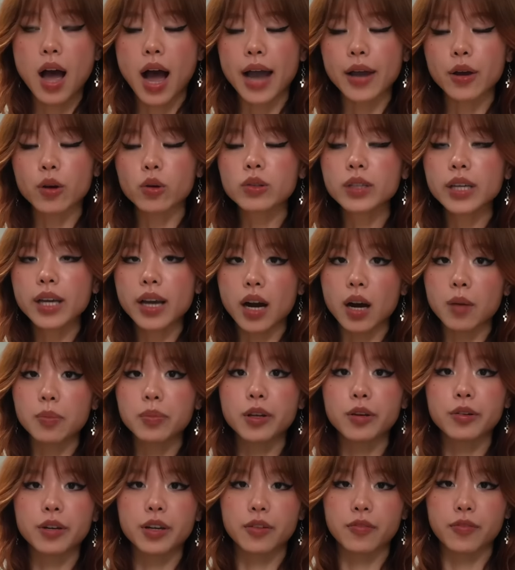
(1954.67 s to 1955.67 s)
I only
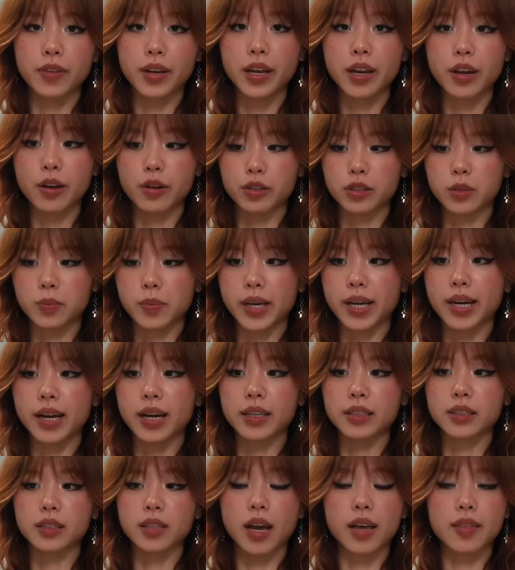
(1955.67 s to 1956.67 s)
uploaded videos
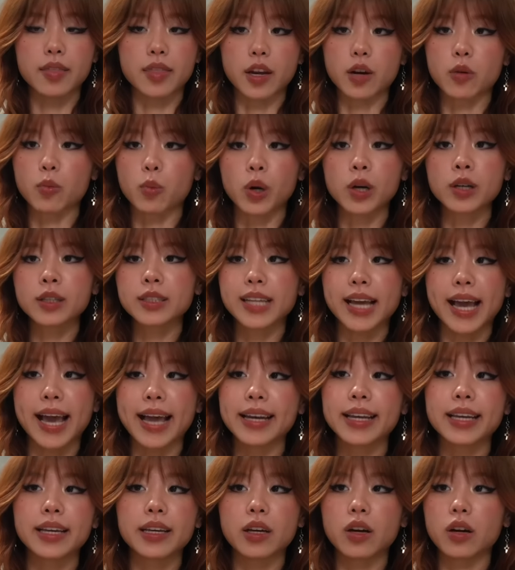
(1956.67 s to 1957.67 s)
because there weren't
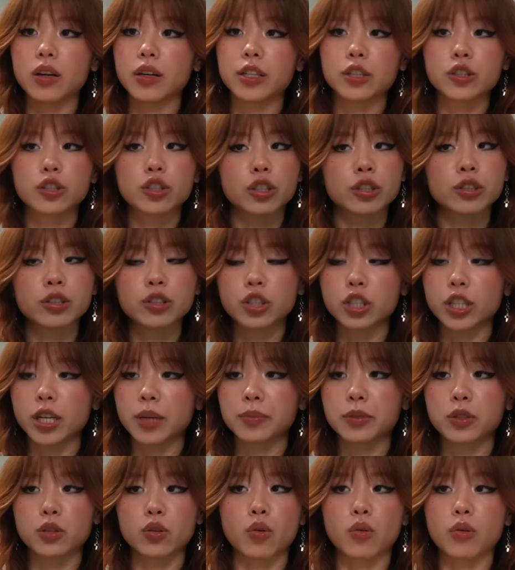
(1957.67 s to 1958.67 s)
any
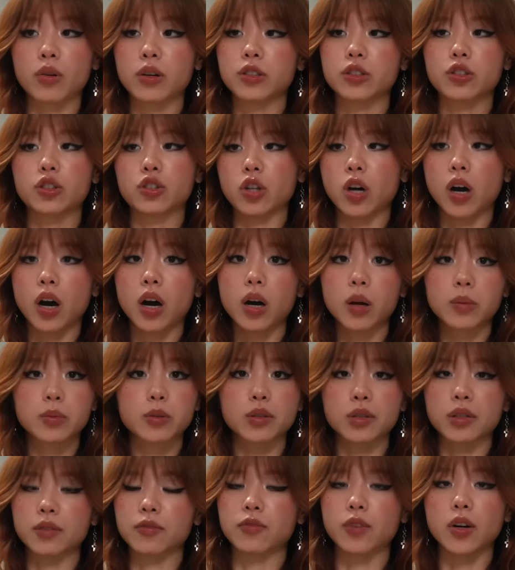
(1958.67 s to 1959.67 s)
internships or jobs
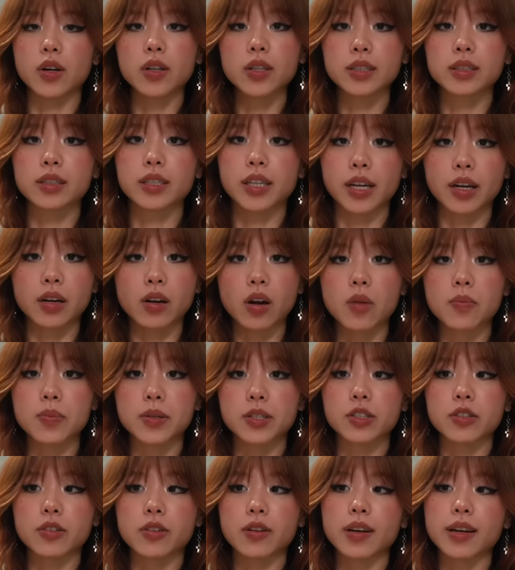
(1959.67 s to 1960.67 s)
or volunteer
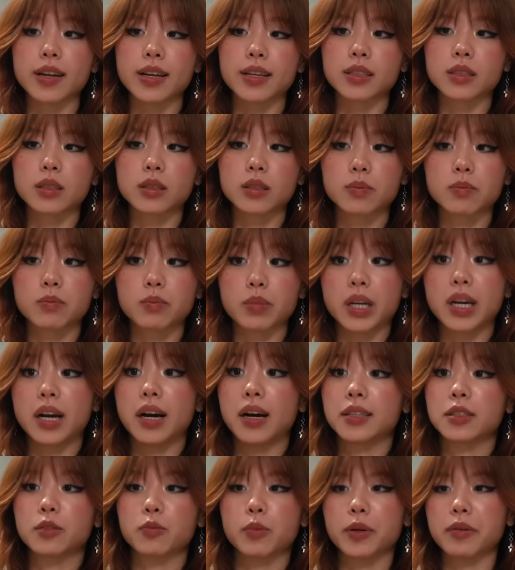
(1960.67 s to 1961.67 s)
opportunities
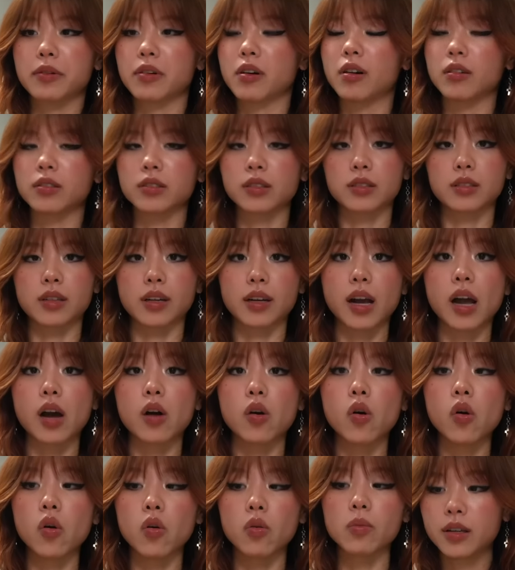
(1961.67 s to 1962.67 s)
because we were all stuck at
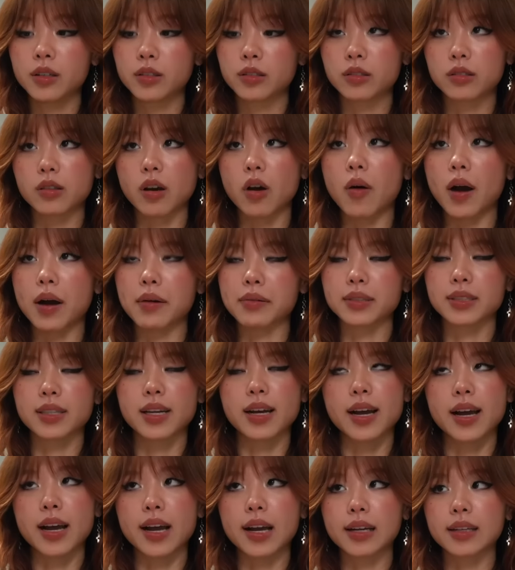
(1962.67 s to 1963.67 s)
home. So I was
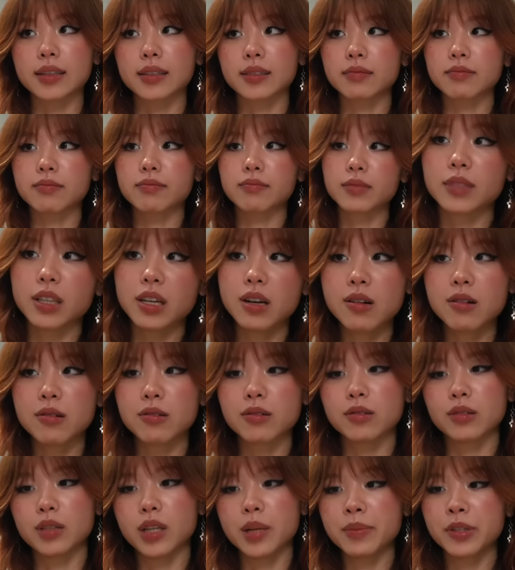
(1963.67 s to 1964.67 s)
like, oh,
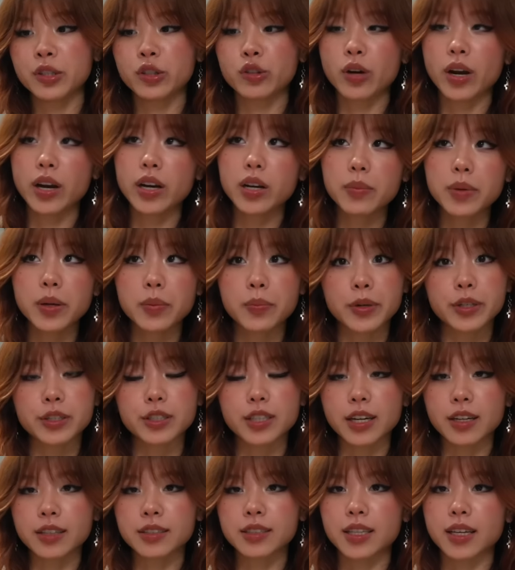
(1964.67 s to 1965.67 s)
let me try to be
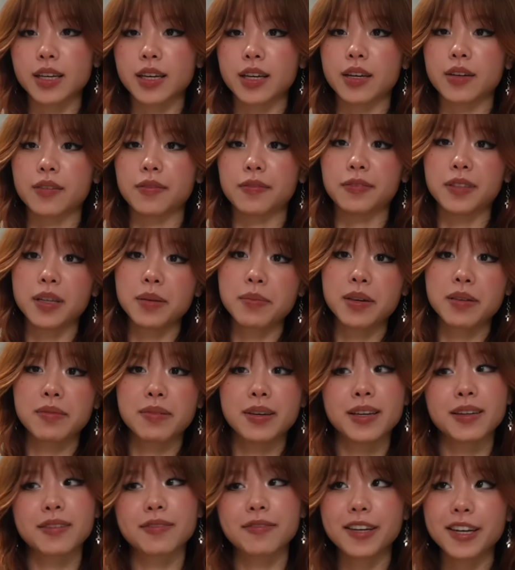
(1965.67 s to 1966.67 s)
productive. Let me
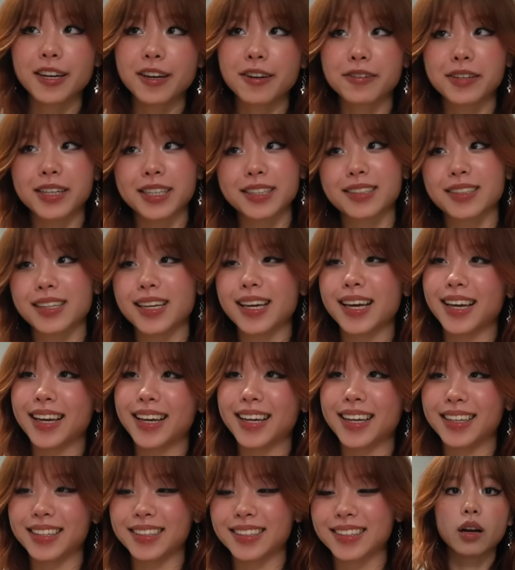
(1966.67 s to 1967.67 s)
make video
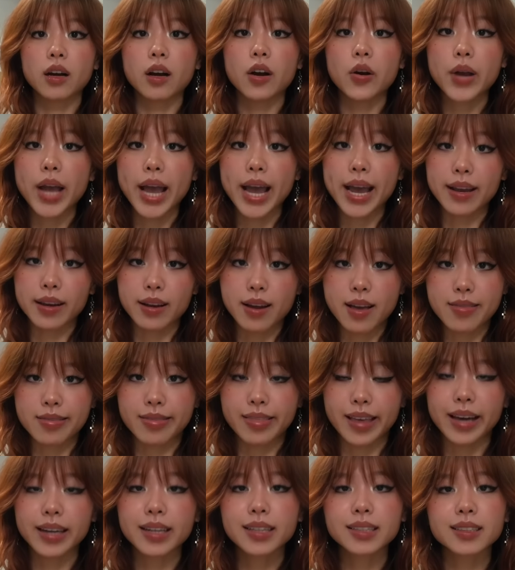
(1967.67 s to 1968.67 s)
essays. Okay,
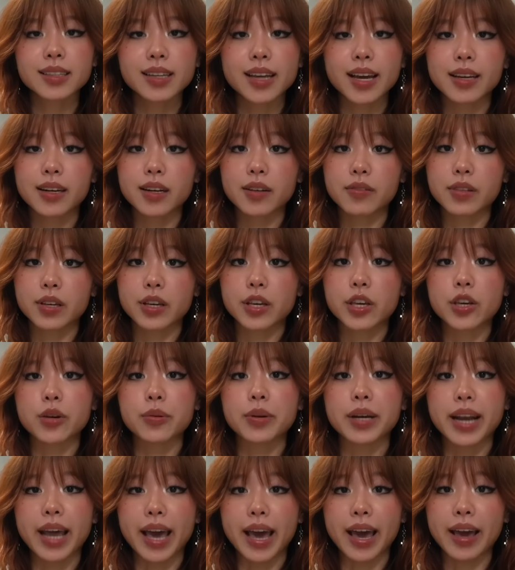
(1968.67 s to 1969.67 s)
that is the end of the
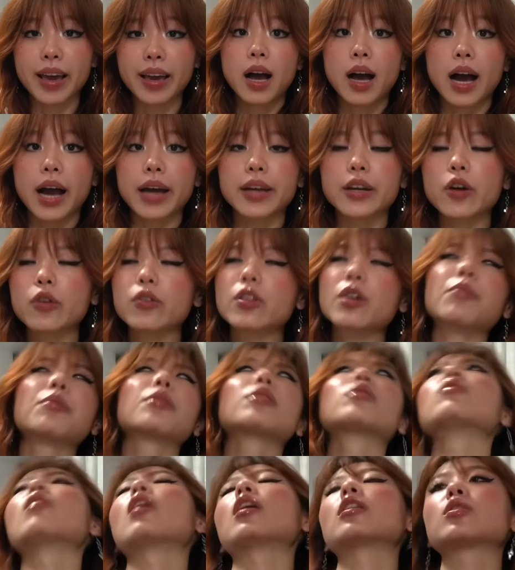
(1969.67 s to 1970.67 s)
Q&A. I know there were
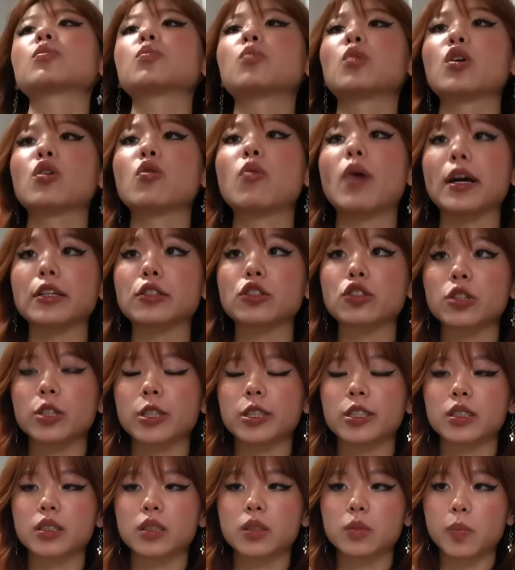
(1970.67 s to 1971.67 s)
lots more
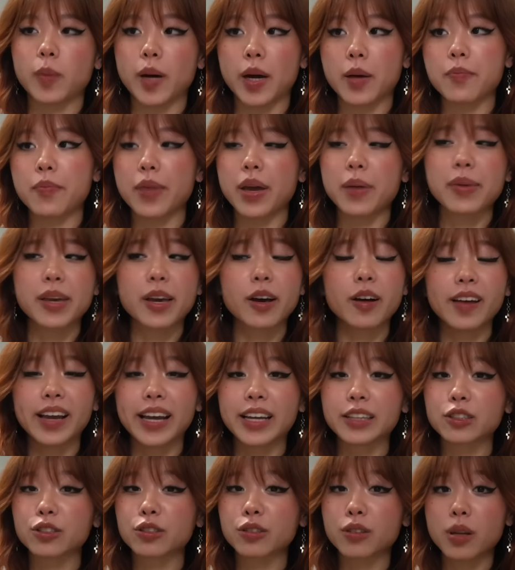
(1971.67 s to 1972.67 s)
questions, but maybe I'll
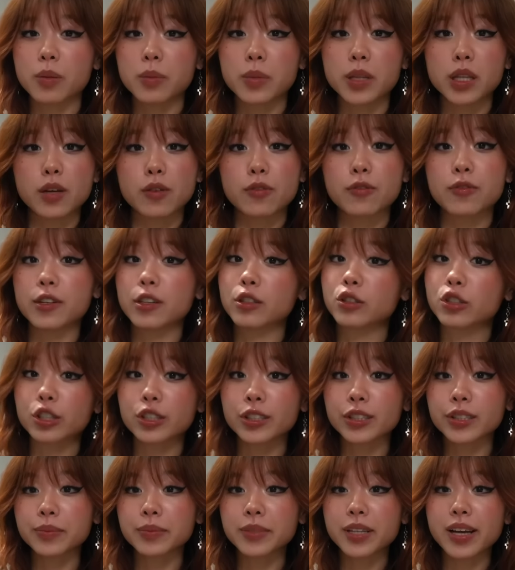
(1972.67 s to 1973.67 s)
answer them in the future
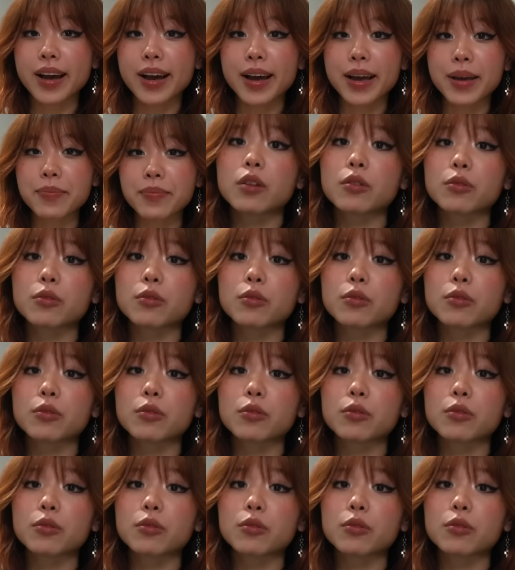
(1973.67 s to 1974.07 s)
sometime.